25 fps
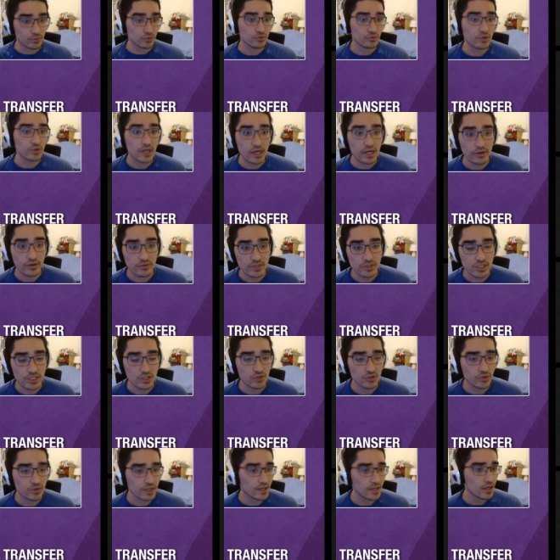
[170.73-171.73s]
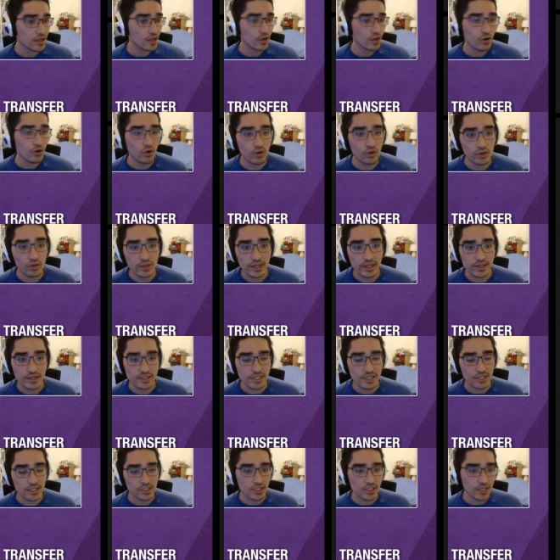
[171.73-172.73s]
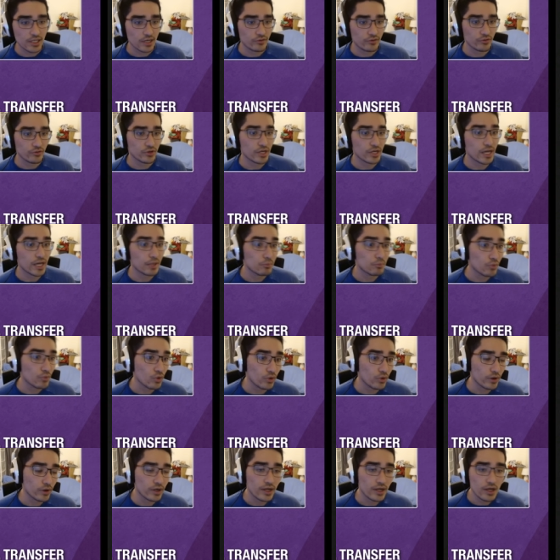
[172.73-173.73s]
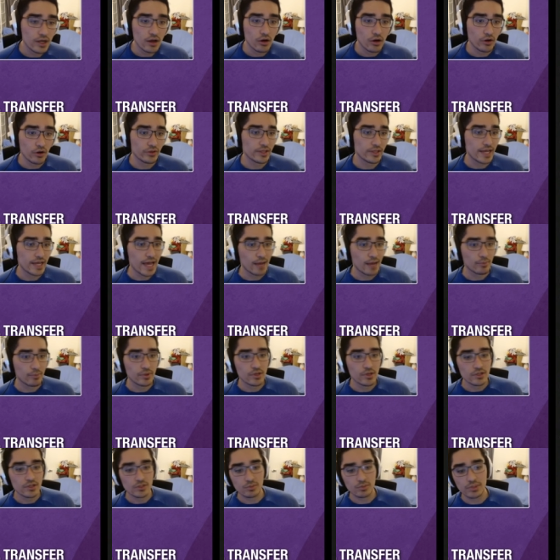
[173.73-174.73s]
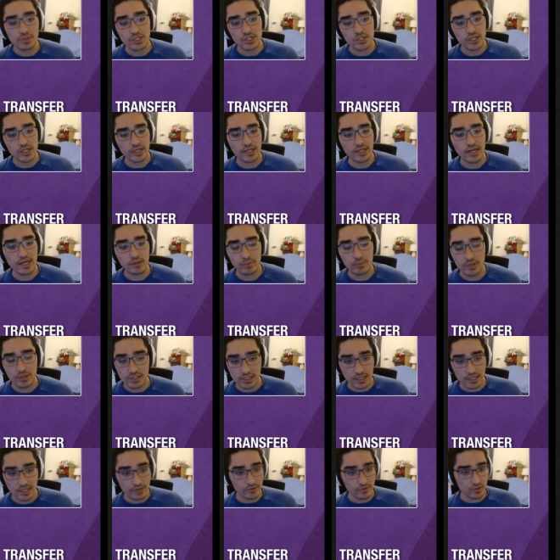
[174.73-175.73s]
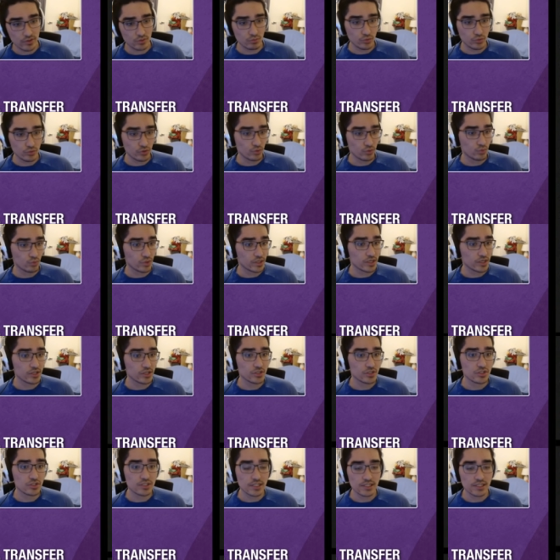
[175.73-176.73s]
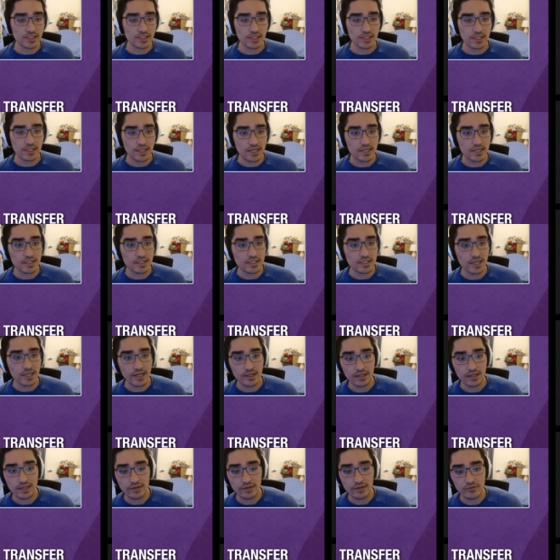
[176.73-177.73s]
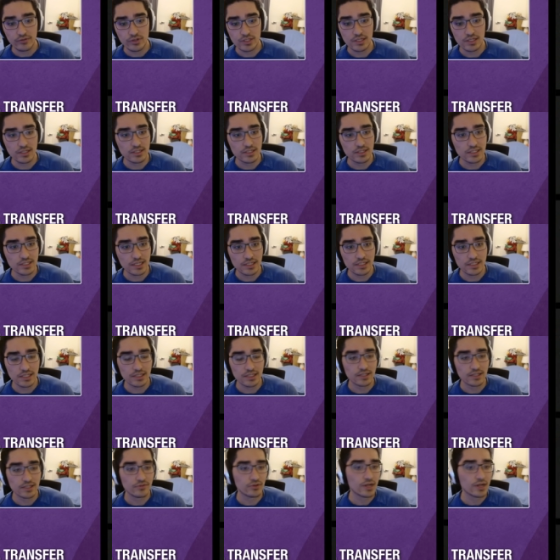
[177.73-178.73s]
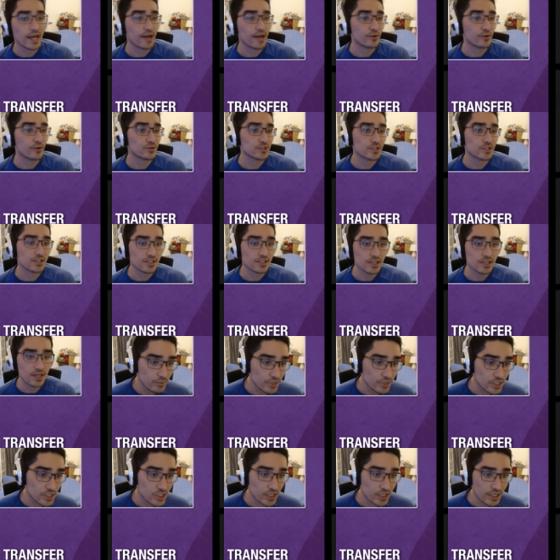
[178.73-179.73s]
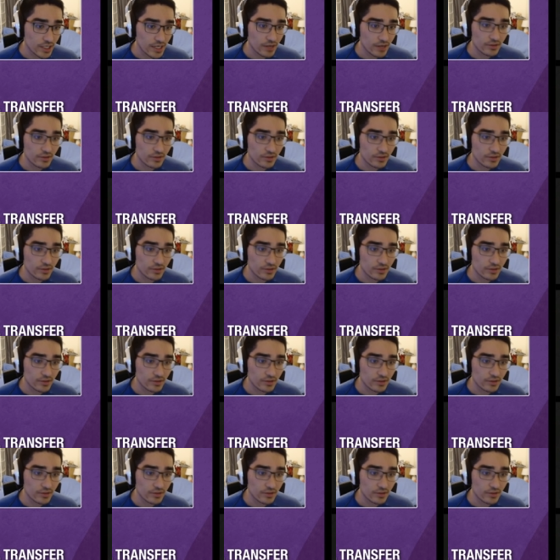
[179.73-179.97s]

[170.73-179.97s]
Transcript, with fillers: Lukaku's injury, all that is actually covered and more on the app. So please check it out because it covers more than 160 leagues and it covers it in 16 different languages. Please check it out